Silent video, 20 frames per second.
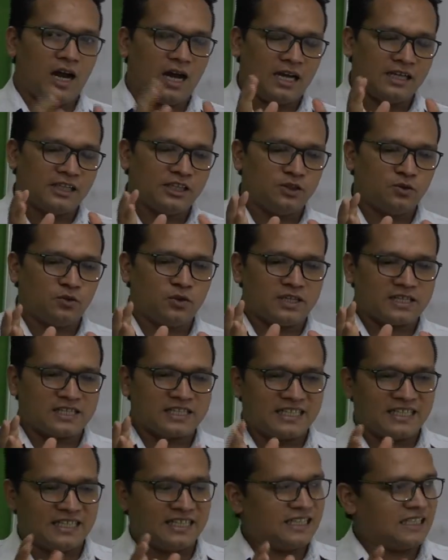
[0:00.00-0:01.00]
He was
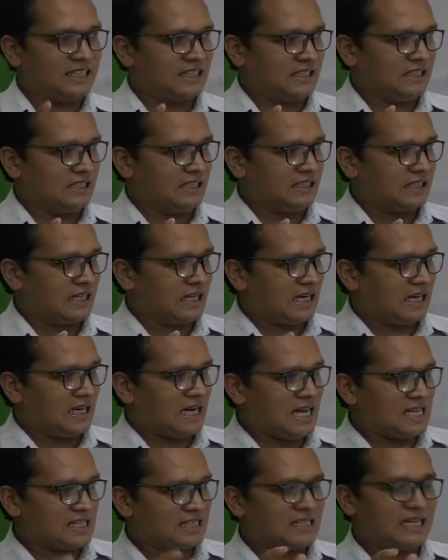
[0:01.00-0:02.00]
reading in
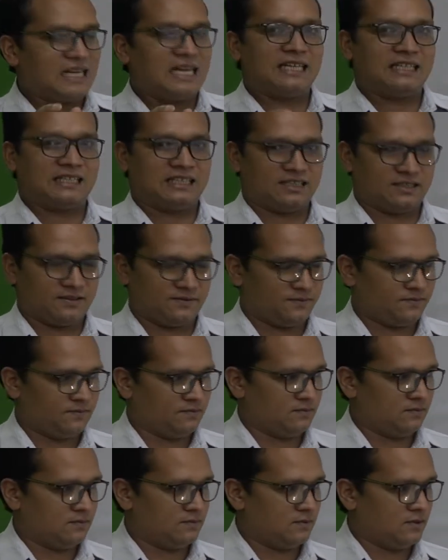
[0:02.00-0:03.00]
class 8.
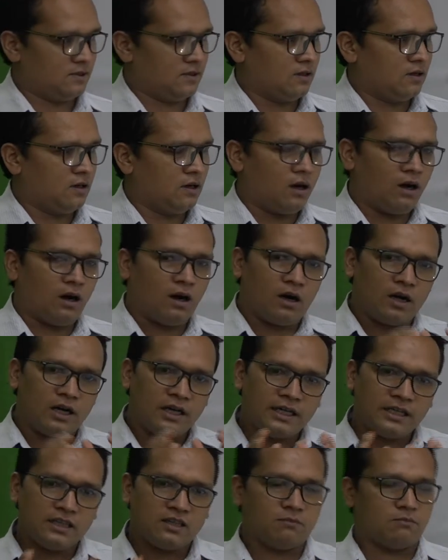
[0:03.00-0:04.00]

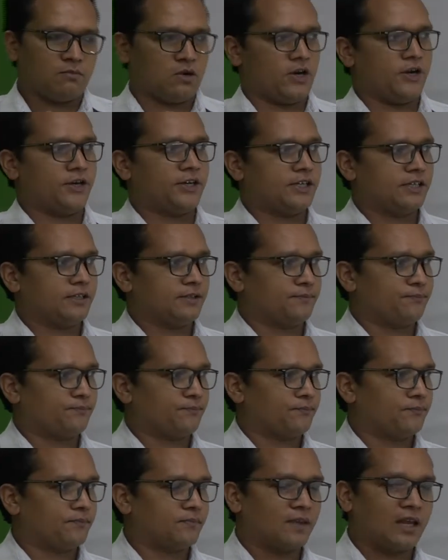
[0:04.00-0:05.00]
Early in the morning,
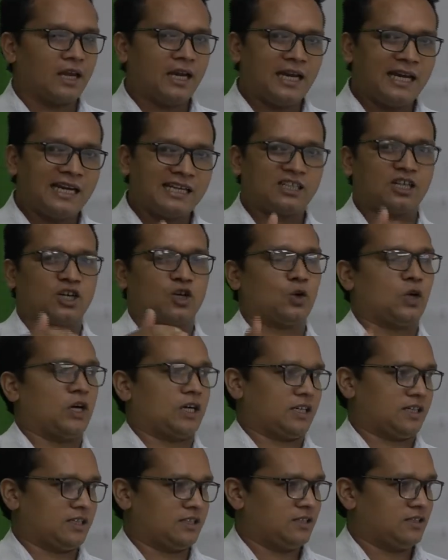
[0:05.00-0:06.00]
8 o'clock,
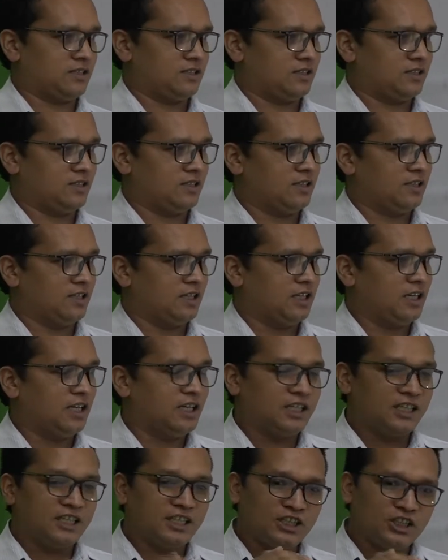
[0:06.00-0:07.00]

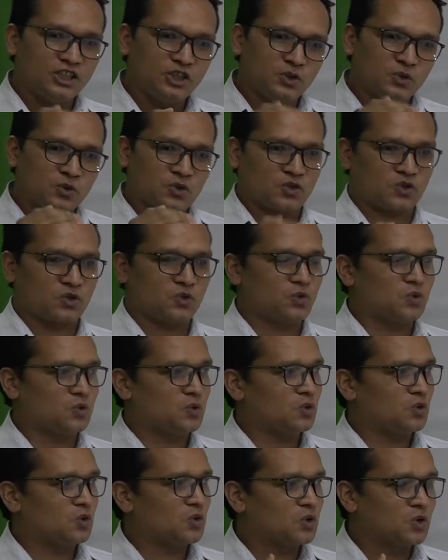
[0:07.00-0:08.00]
he used to
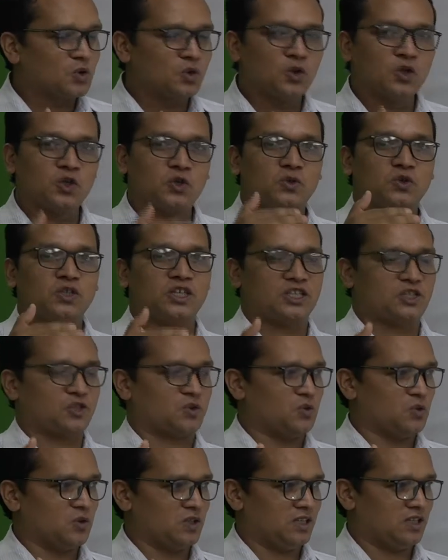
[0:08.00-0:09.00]
go to the
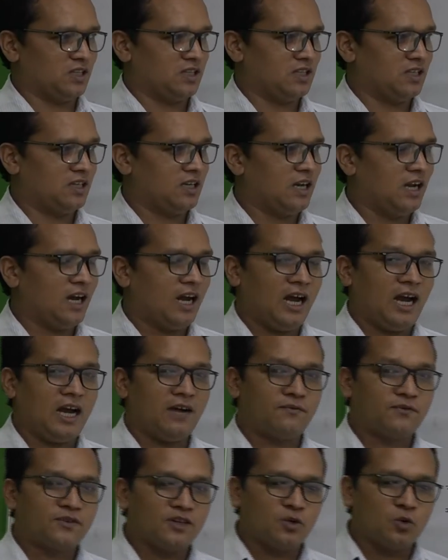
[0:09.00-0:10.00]
school.
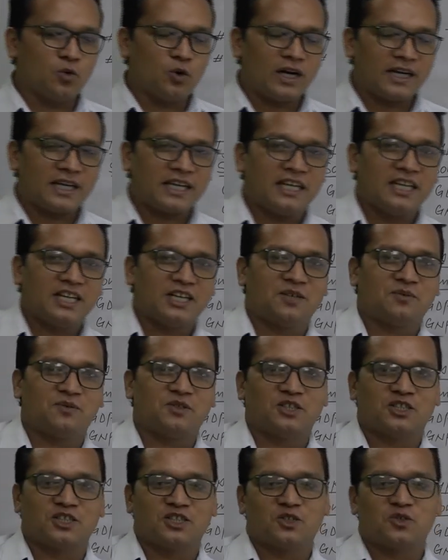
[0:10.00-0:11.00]
After walking of
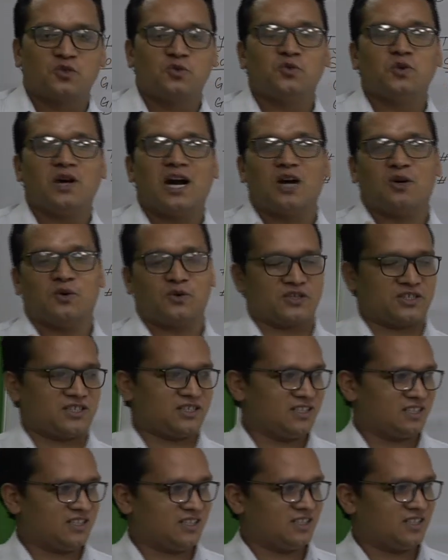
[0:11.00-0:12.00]
the 2
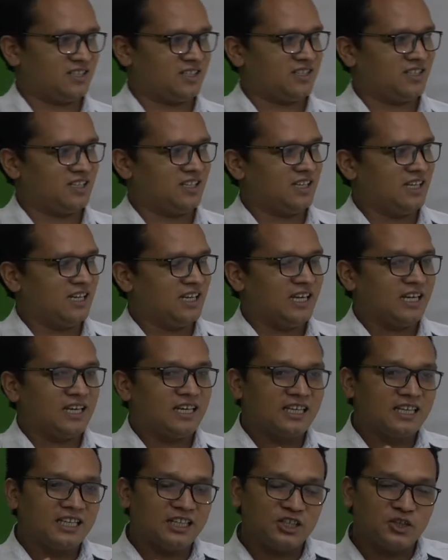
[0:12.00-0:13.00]
hours,
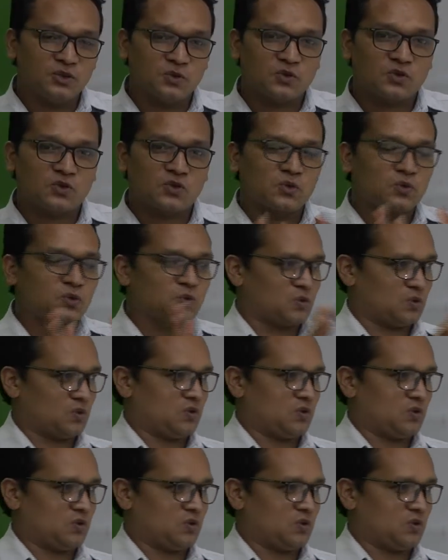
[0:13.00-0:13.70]
he used to